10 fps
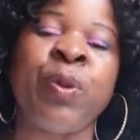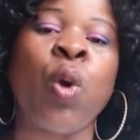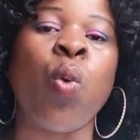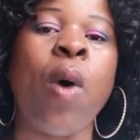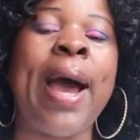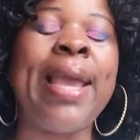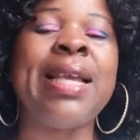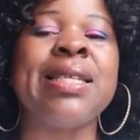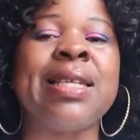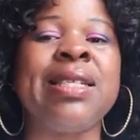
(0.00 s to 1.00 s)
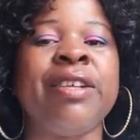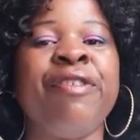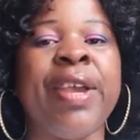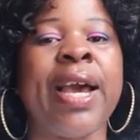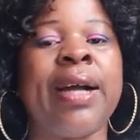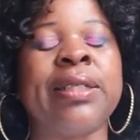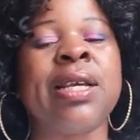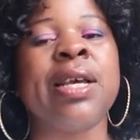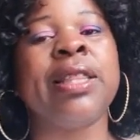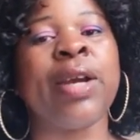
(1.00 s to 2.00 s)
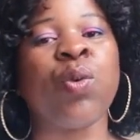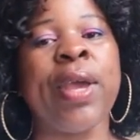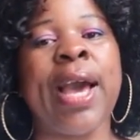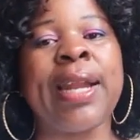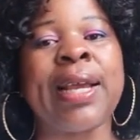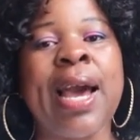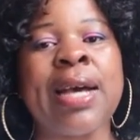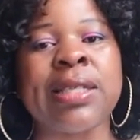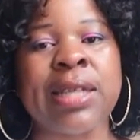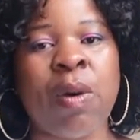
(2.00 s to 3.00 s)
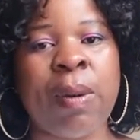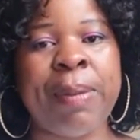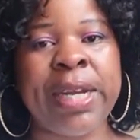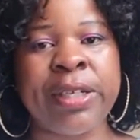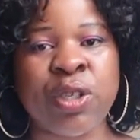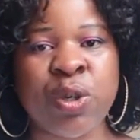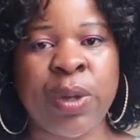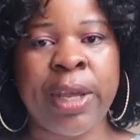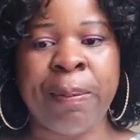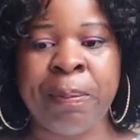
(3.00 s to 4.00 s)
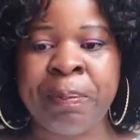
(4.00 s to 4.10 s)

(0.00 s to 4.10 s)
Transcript: Why is it difficult that we can cast our burdens to Him?